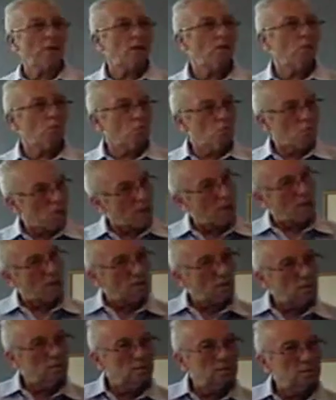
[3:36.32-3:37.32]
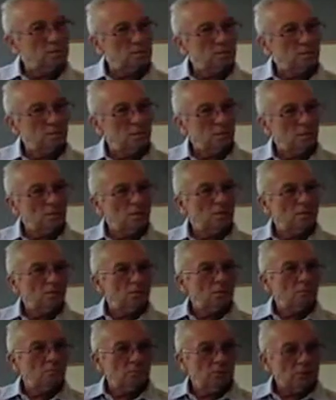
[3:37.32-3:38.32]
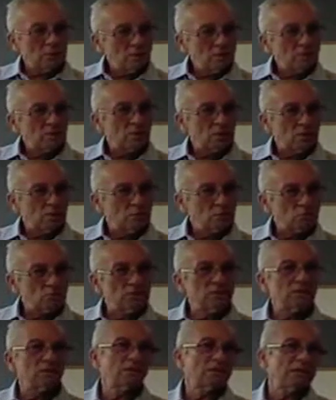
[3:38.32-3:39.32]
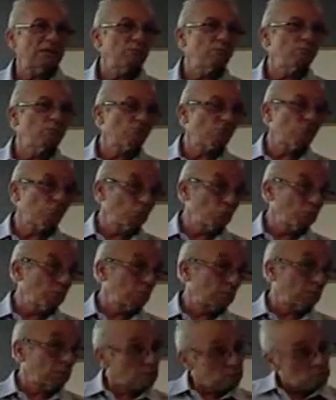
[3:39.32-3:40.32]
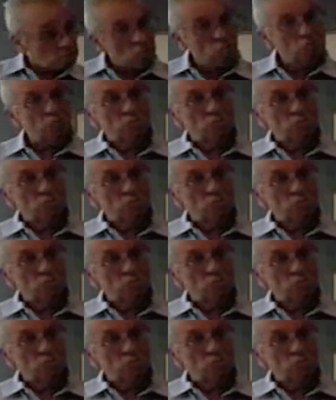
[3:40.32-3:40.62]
that well, many times it'll keep you from doing things you